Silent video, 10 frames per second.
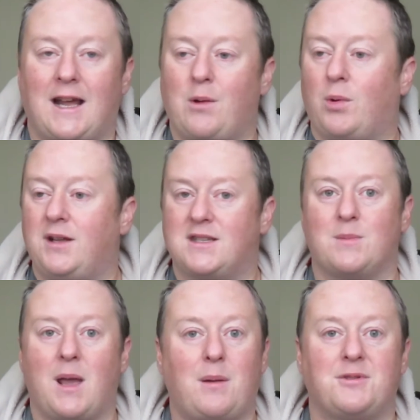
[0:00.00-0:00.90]
I wanted
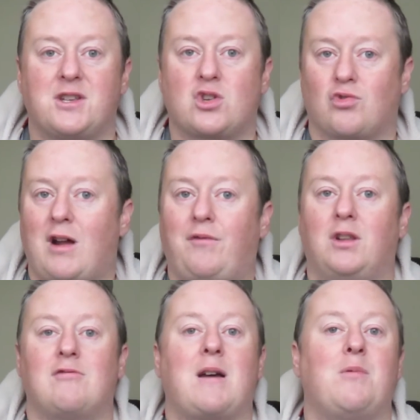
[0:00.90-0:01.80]
to be able to
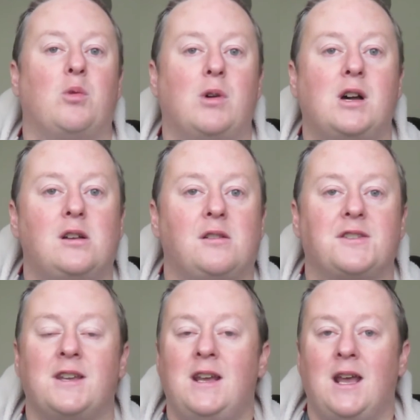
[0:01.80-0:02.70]
travel around the world